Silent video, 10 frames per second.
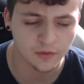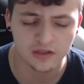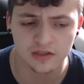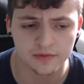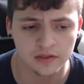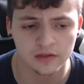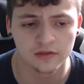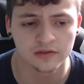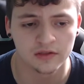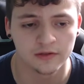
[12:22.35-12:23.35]
walks up to
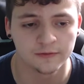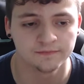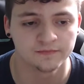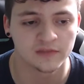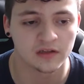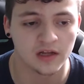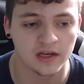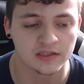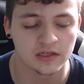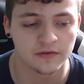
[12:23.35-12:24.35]
the
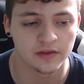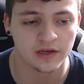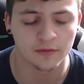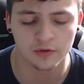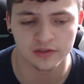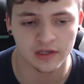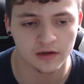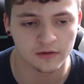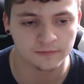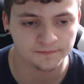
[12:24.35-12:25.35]
glass and everything. I rolled it
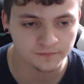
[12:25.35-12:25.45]
down,